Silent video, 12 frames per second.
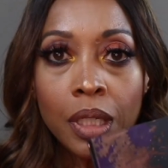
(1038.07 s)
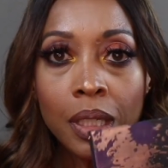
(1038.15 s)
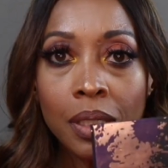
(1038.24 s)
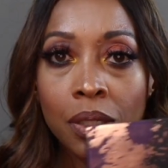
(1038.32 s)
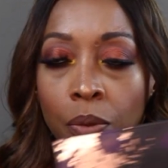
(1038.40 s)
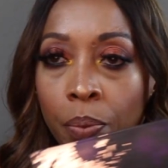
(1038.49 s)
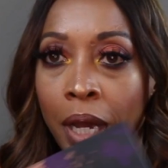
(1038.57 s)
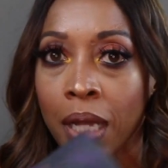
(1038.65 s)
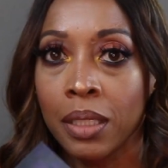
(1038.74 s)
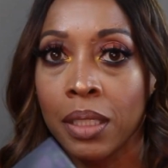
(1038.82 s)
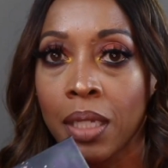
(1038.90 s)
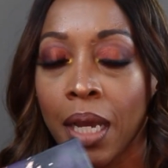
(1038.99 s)
it's a
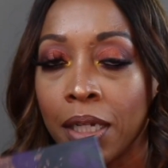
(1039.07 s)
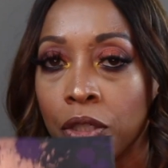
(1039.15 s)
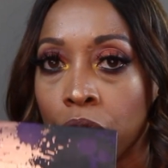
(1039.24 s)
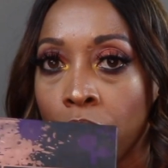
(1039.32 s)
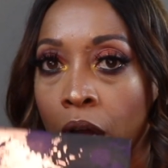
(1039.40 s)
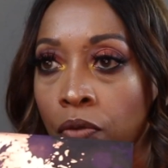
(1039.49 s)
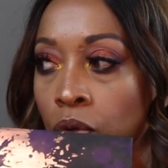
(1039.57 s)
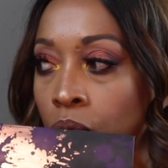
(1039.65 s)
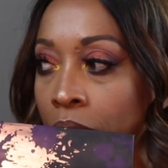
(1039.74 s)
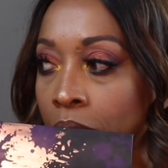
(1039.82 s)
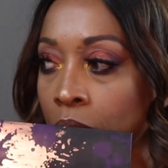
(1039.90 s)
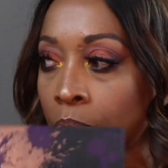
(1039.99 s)
palette. I travel
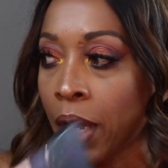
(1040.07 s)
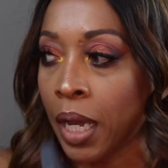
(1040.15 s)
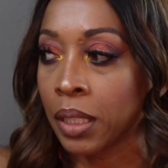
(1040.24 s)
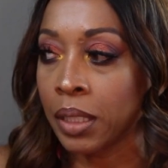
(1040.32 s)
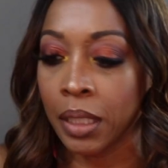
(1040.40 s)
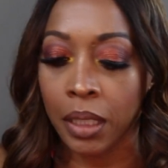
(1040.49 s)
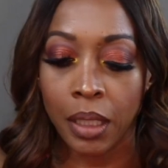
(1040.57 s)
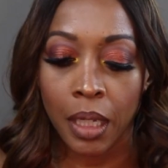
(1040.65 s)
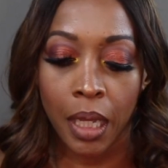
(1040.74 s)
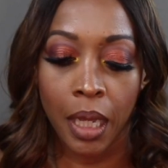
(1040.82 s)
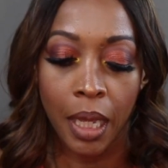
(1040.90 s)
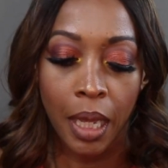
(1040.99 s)
with this palette.
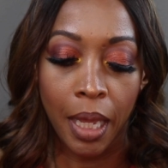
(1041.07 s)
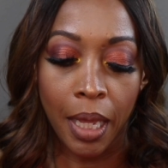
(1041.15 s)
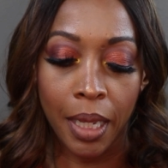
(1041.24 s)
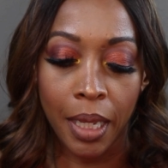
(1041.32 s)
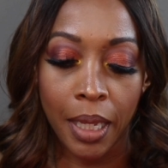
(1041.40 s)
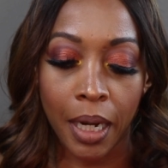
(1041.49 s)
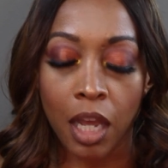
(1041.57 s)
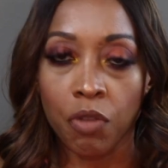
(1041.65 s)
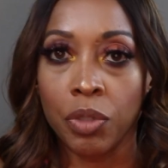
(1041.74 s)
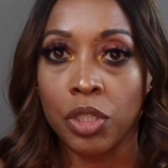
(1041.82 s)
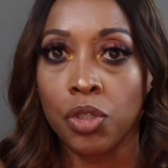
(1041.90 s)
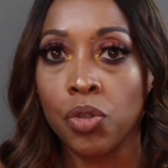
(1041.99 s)
And
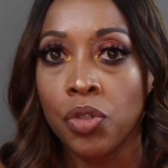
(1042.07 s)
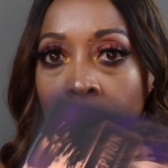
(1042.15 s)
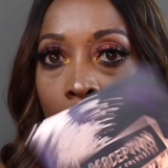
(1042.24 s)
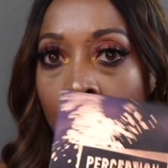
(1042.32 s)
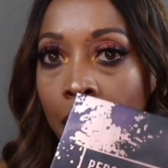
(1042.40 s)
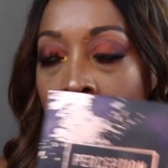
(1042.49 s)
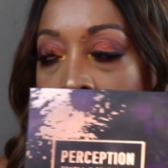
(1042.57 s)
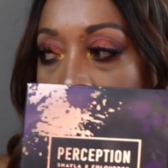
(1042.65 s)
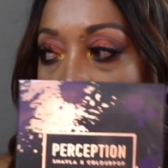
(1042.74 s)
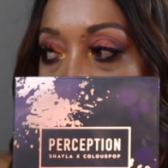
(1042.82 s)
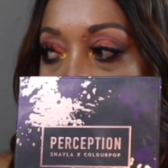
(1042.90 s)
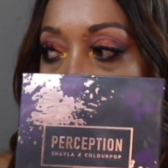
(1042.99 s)
I've been using it,
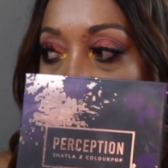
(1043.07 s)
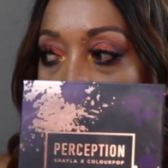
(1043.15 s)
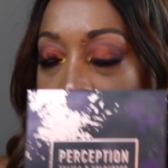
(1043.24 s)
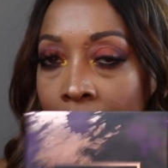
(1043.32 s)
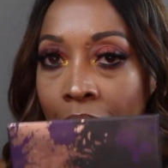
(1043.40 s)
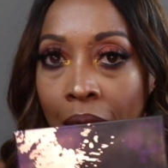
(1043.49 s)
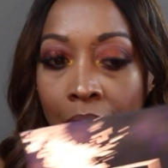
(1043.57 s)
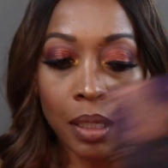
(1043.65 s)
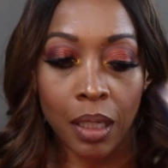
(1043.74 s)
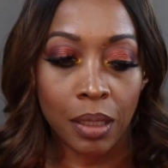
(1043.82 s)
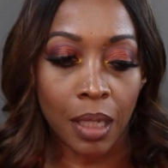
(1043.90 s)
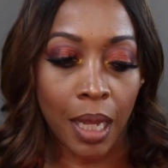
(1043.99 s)
you know, again,
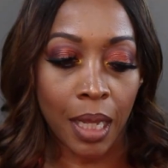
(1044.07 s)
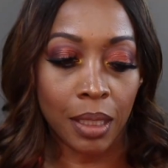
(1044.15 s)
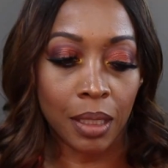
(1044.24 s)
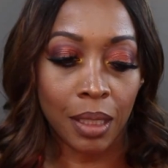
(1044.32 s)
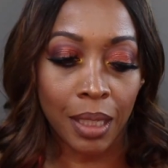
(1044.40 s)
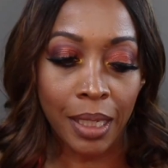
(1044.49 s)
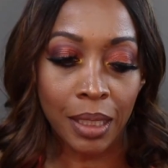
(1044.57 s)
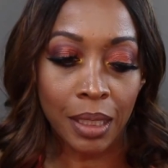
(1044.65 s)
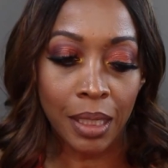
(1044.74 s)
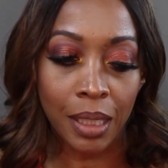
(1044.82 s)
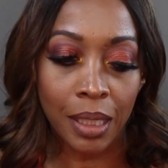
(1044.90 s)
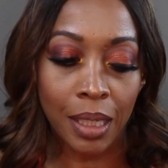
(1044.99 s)
a lot
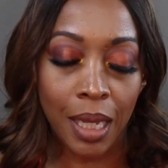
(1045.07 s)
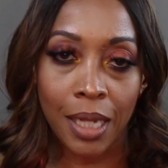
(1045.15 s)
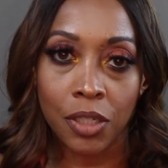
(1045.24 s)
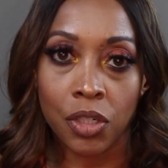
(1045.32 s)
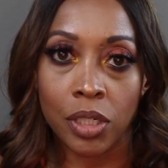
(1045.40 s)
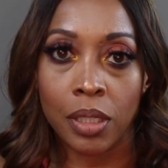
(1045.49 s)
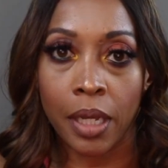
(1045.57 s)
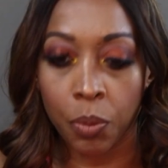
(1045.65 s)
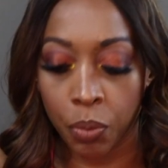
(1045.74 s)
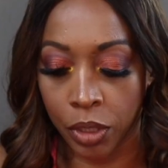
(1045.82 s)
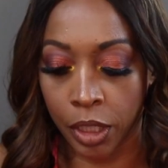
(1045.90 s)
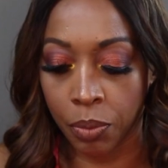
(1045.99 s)
lately. I just
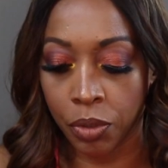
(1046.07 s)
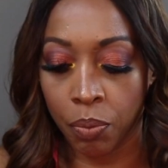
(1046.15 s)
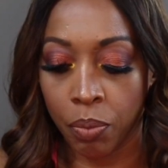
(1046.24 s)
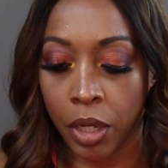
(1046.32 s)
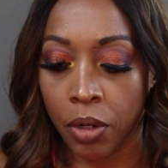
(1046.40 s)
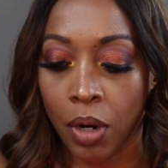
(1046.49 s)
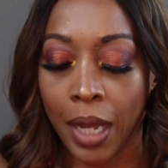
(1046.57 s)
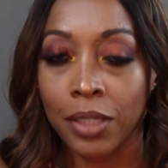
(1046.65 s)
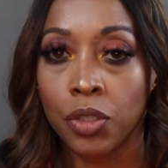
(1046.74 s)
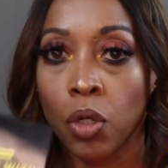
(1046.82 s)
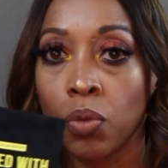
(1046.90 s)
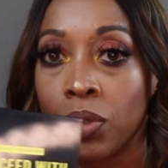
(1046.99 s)
like Perception better. I
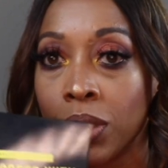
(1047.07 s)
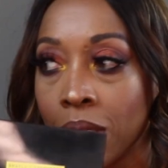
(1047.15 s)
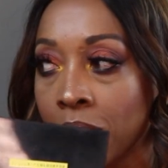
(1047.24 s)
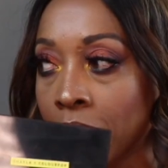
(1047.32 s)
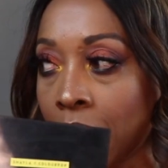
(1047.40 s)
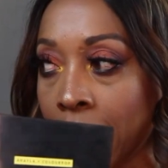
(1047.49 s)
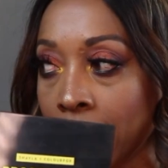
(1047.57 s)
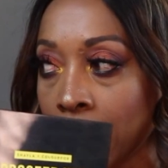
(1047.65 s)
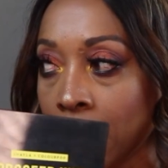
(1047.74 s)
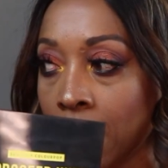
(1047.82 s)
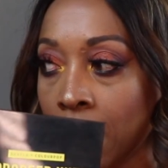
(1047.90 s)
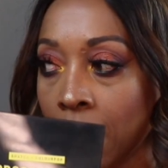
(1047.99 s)
don't dislike